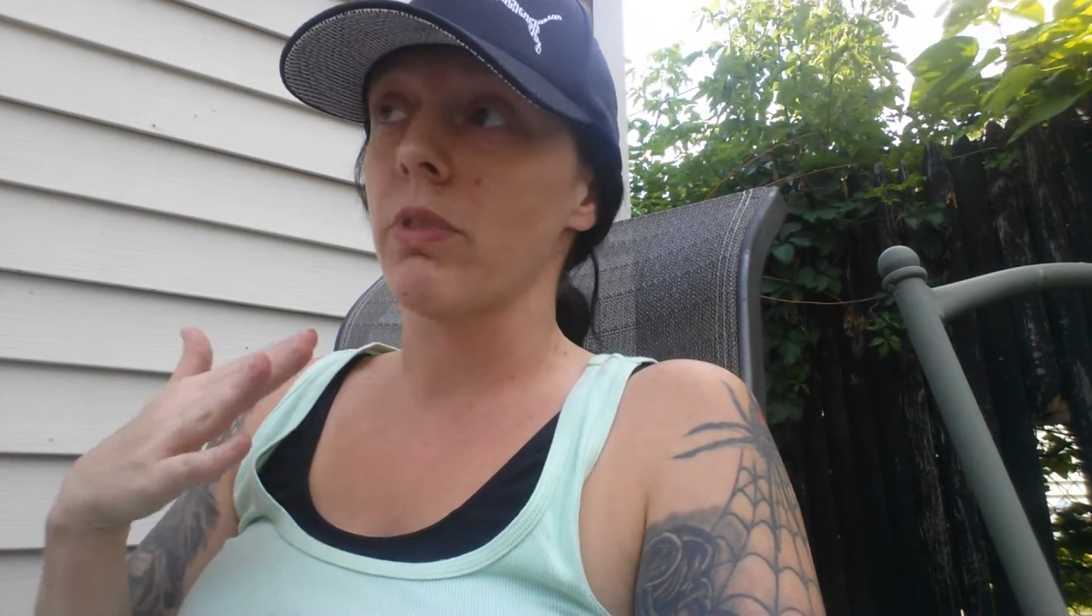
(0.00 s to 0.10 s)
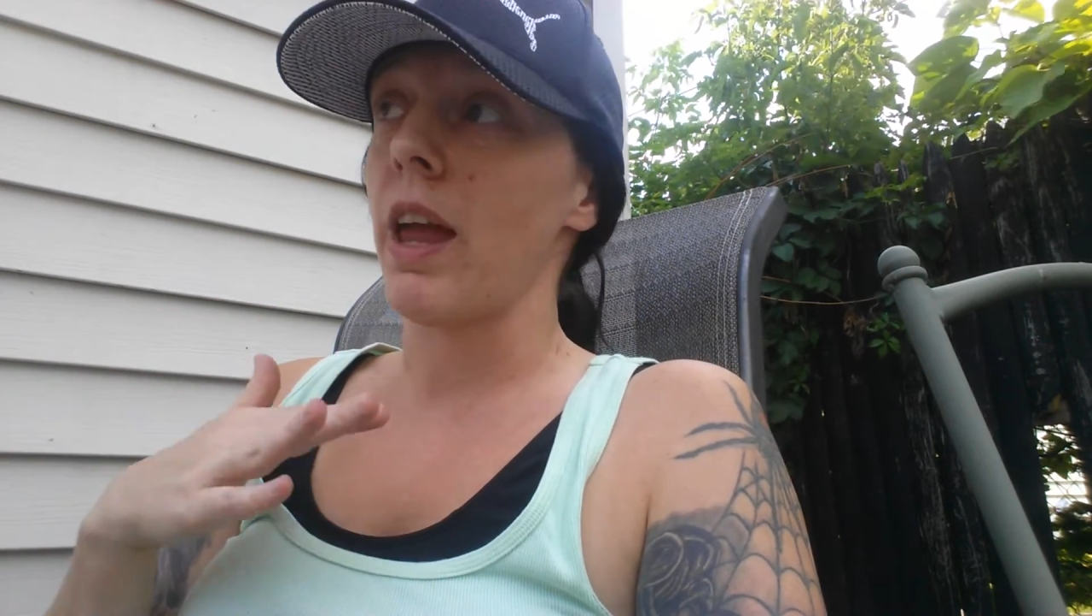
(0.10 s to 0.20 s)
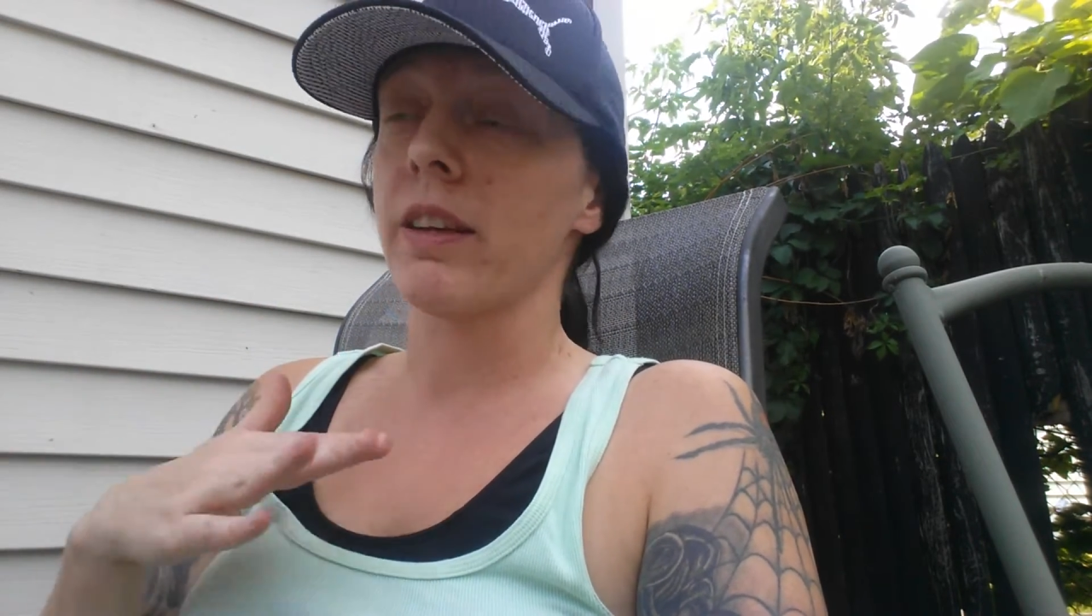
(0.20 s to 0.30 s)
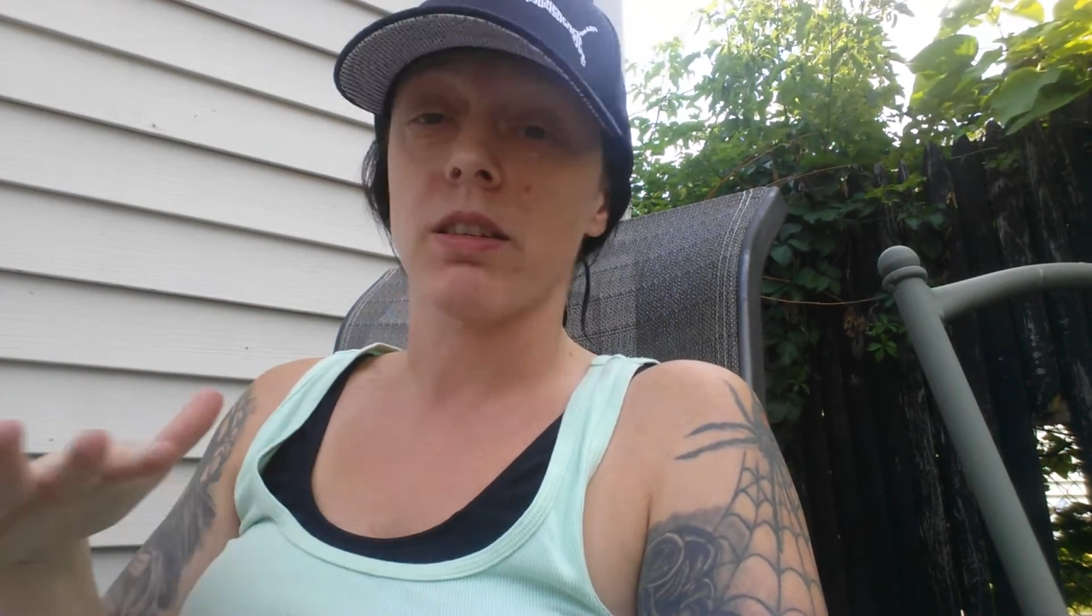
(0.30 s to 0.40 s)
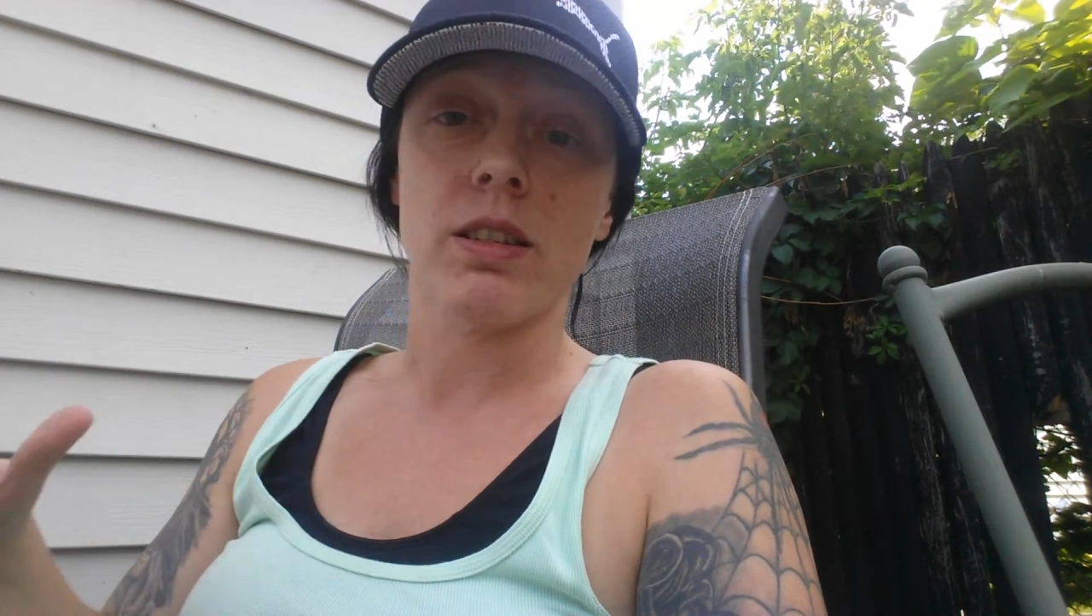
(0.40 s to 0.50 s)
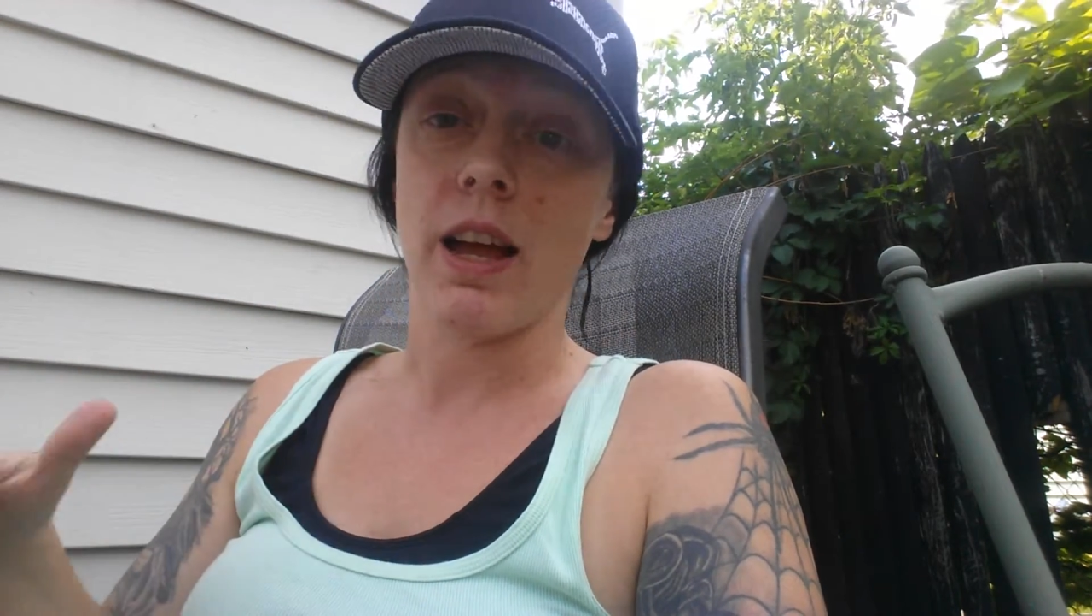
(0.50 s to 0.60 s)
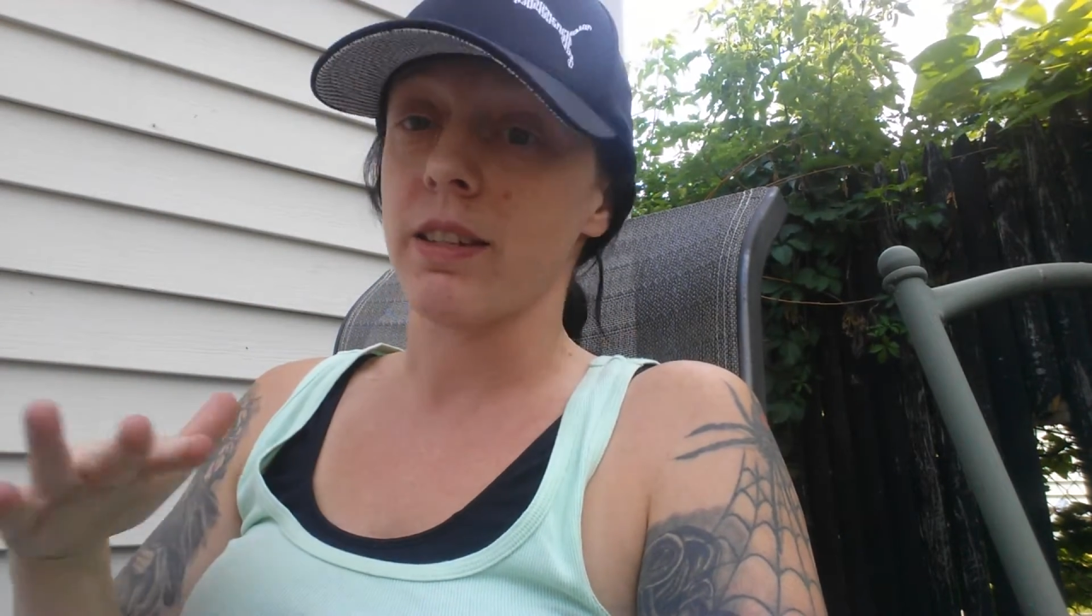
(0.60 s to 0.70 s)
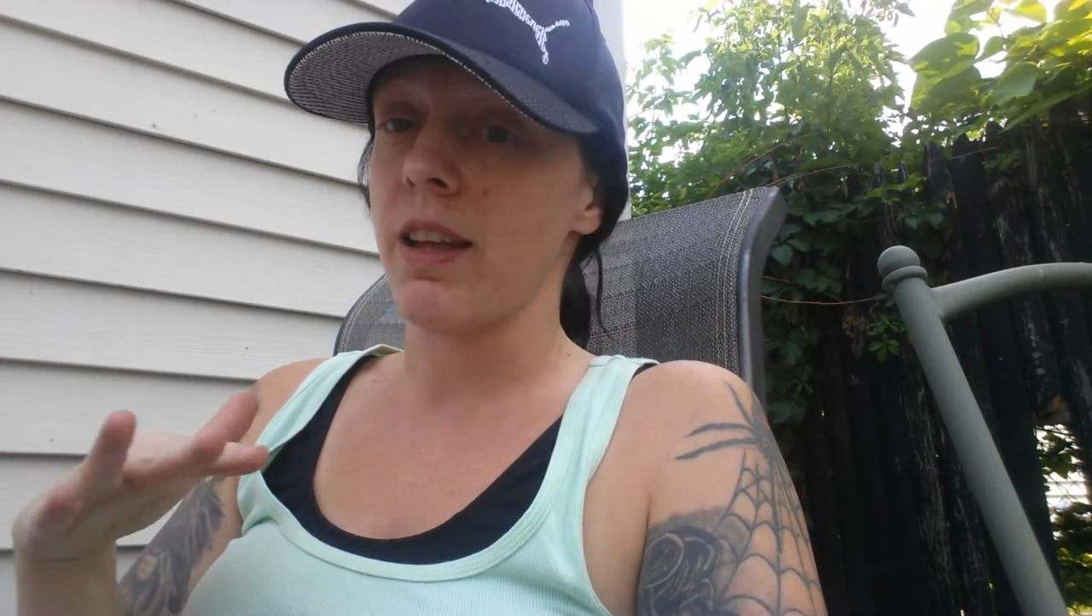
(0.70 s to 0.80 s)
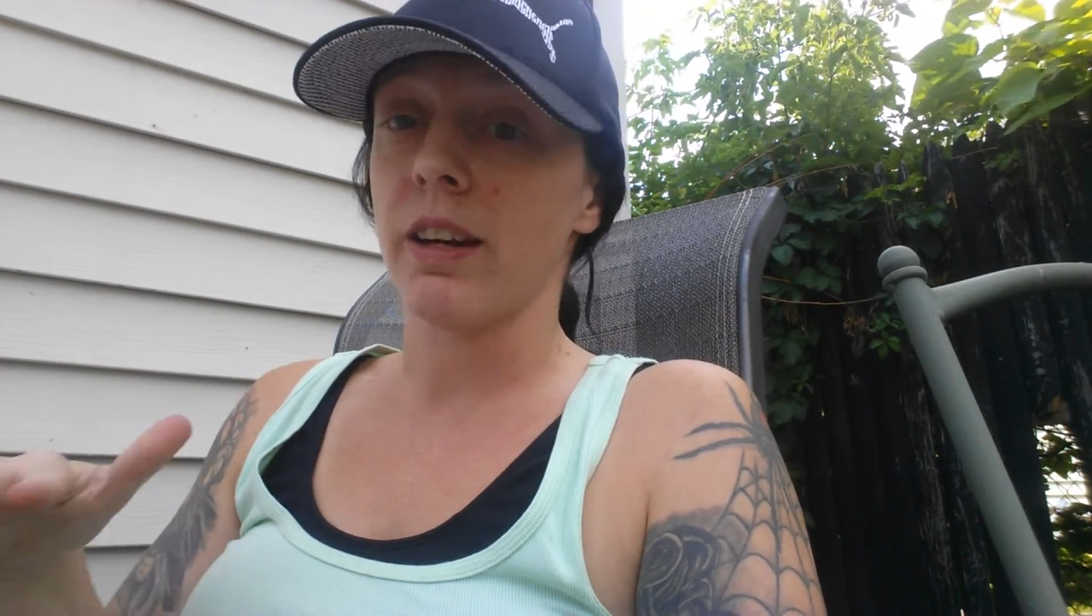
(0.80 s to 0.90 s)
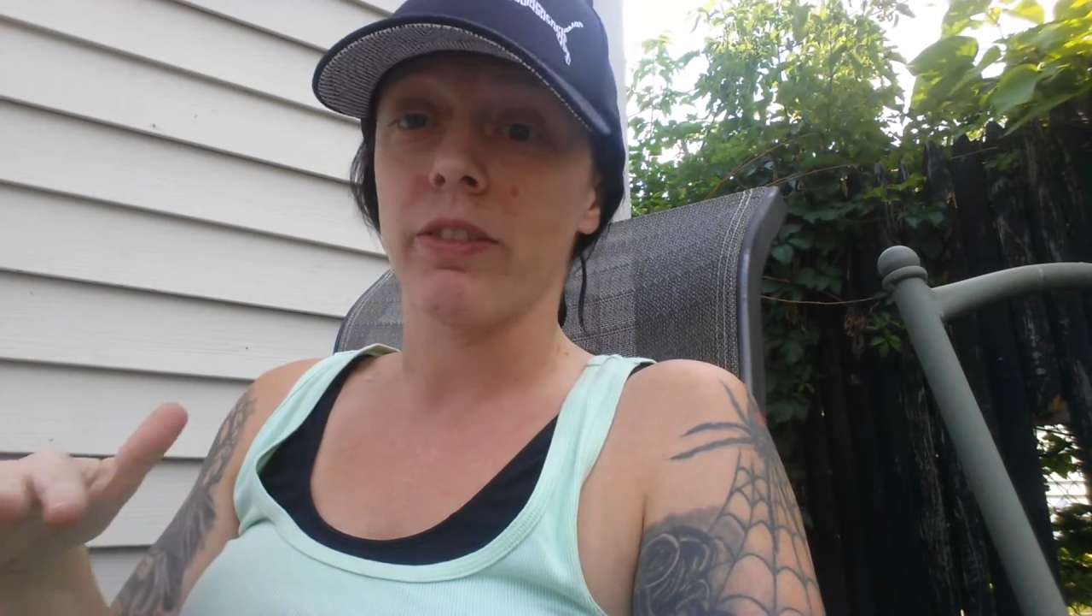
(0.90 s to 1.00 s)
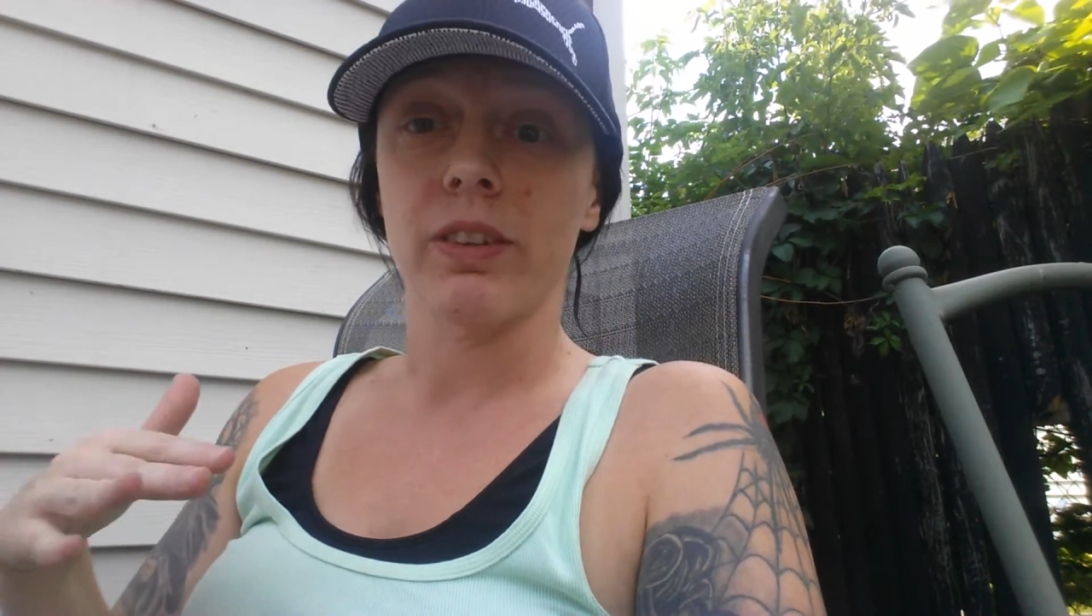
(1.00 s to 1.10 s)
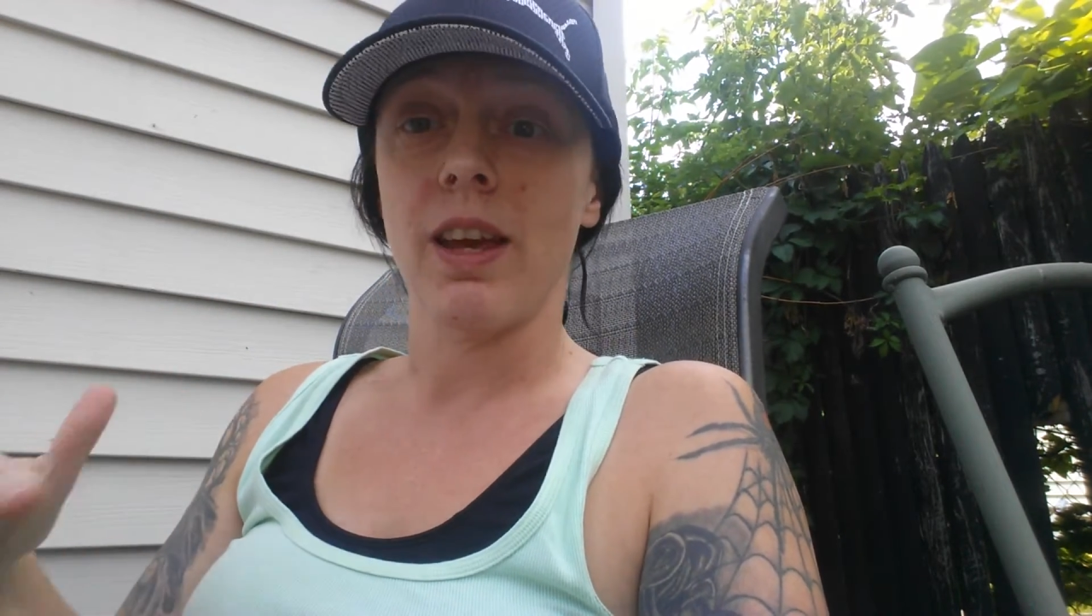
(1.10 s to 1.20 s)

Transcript: exercise not even